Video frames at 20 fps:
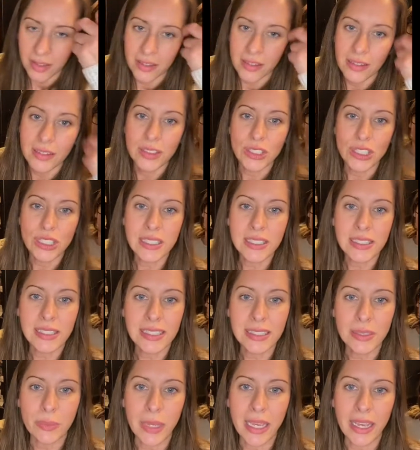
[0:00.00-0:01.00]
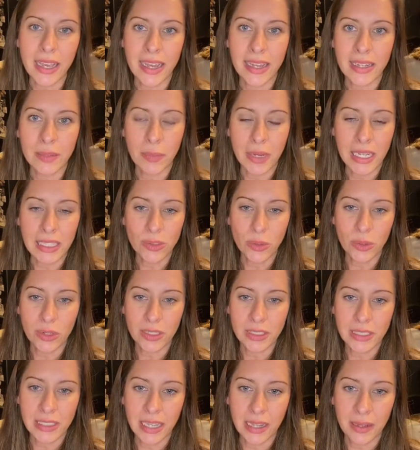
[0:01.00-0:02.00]
just this week my
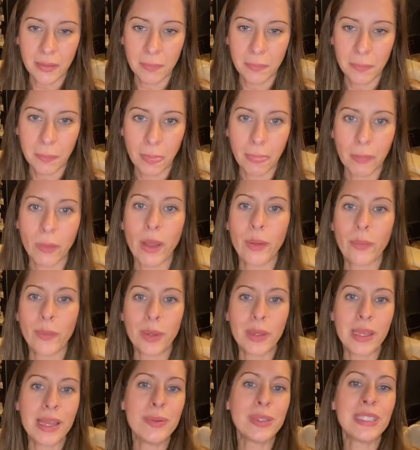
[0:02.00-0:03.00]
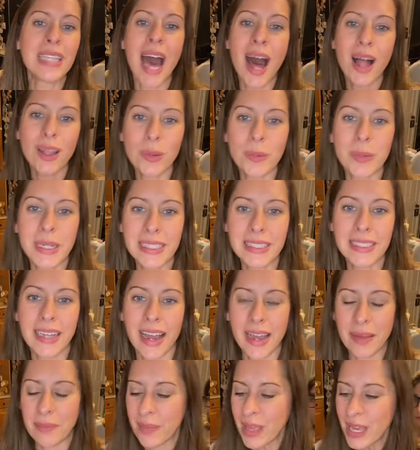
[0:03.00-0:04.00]
daughter said, well, it was Halloween
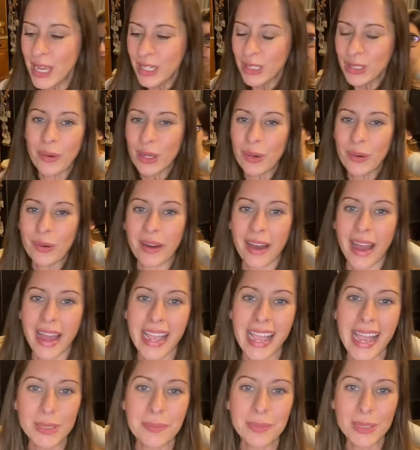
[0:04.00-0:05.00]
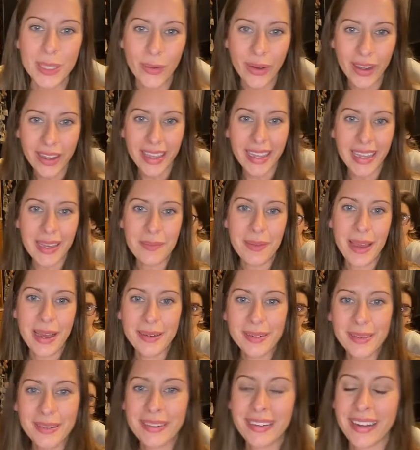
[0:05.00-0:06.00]
time. So I kept talking
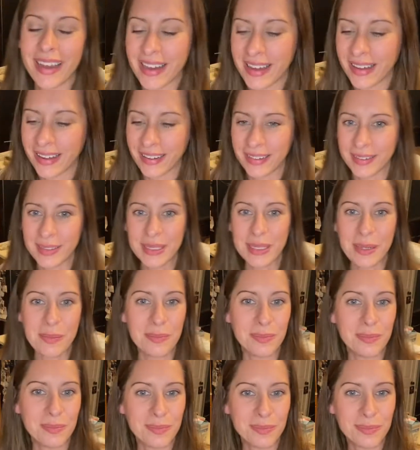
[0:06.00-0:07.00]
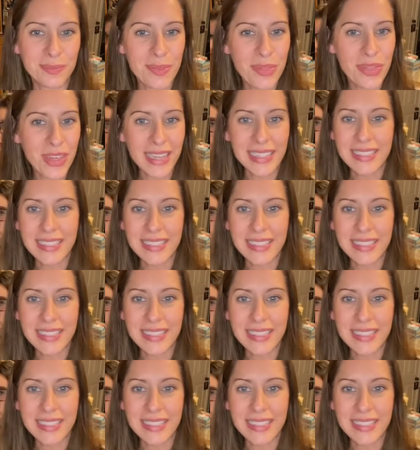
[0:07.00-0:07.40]
about some things